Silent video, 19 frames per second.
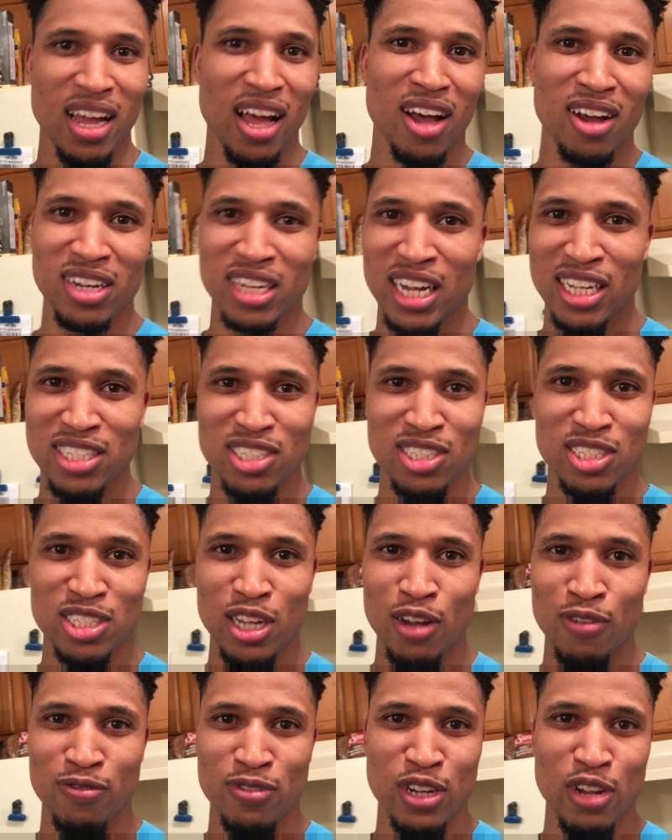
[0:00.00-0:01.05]
all kinds of
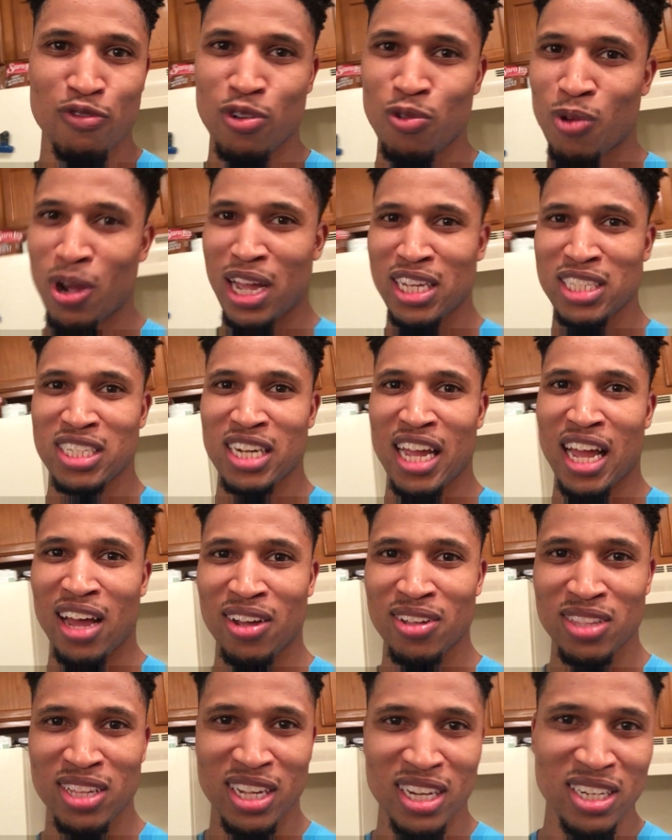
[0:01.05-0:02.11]
stuff different ways now,
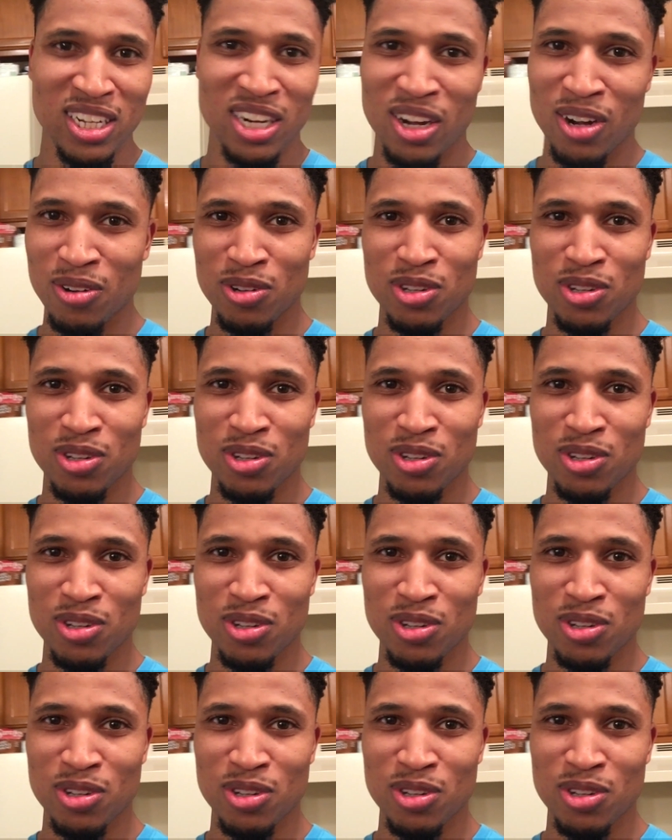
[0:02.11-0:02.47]
then,